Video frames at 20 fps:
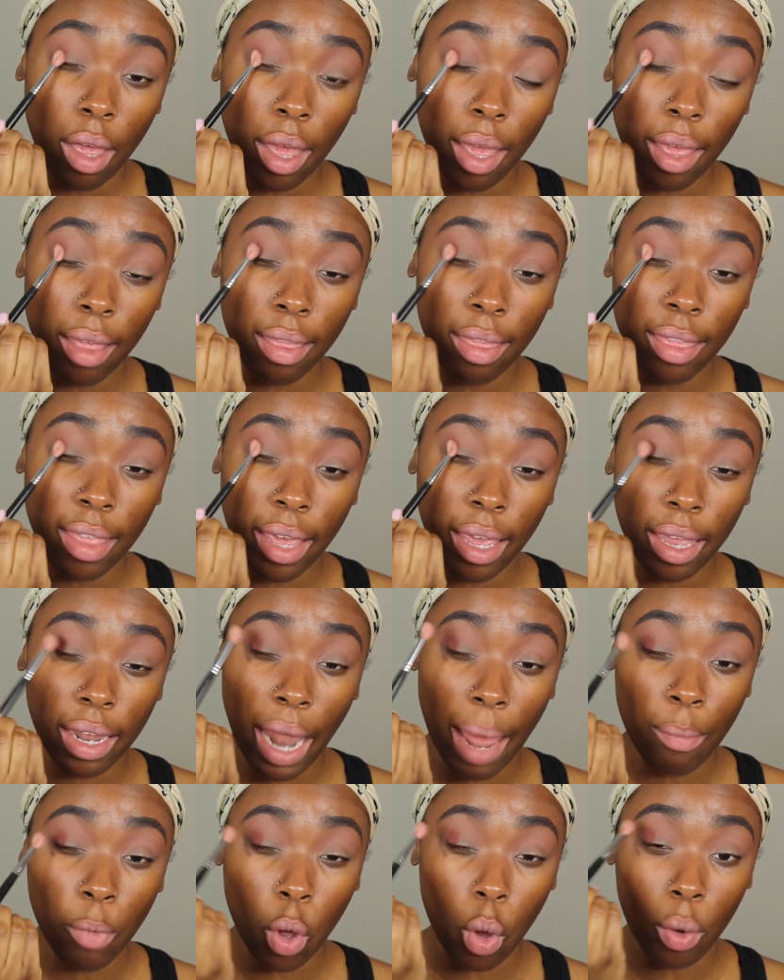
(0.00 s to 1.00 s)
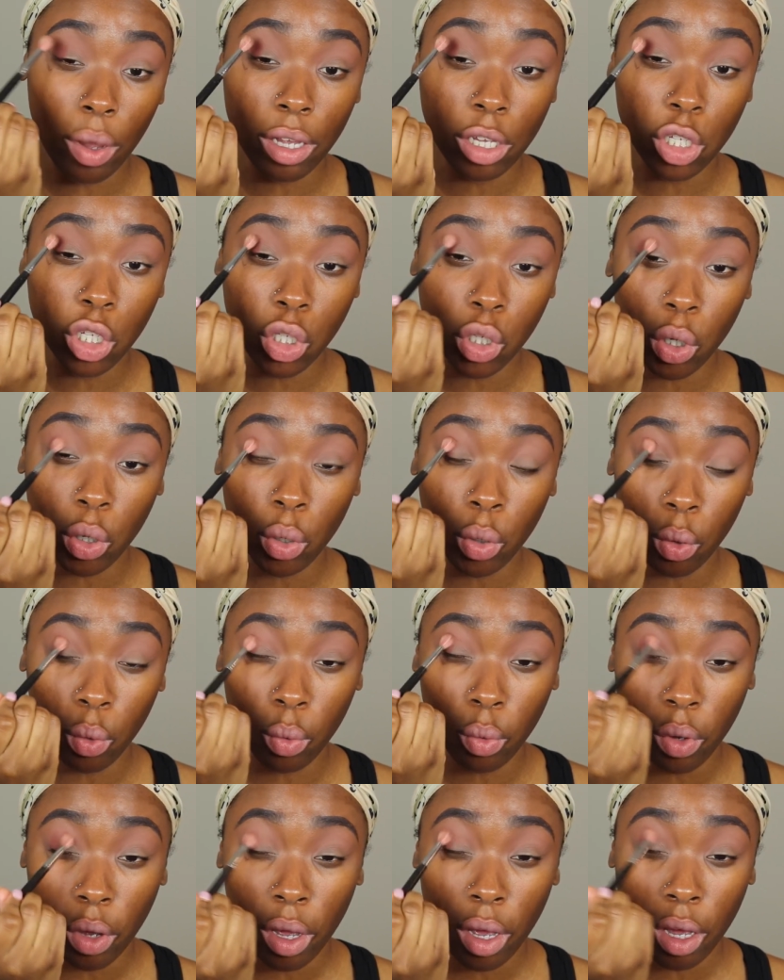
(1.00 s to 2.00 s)
and then I'm going
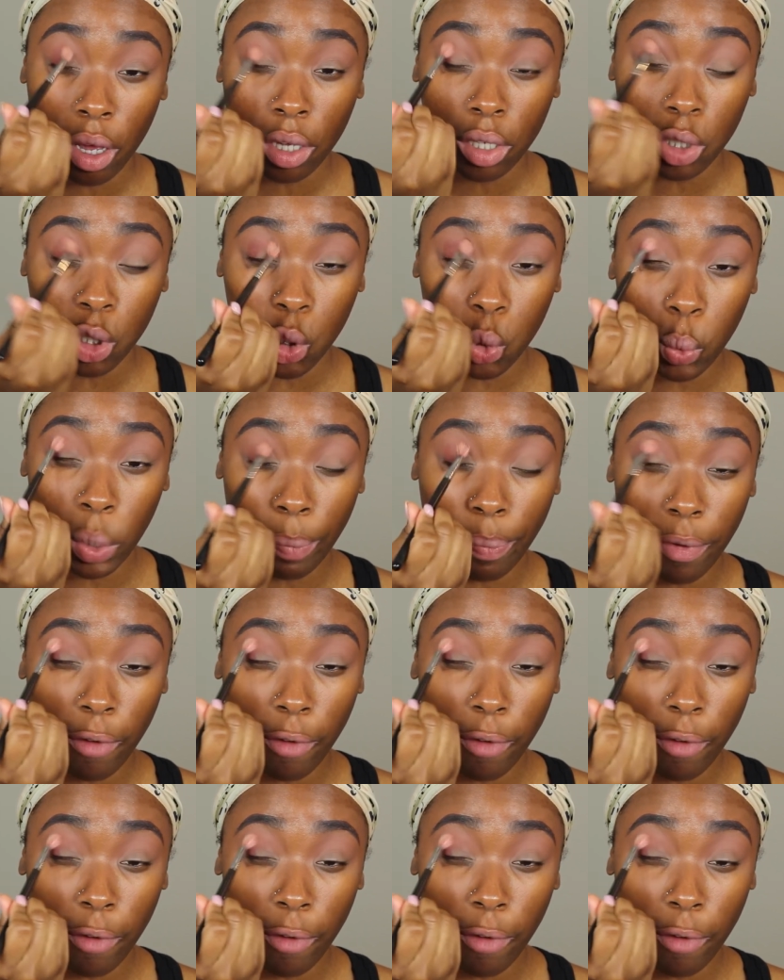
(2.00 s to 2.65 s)
to sweep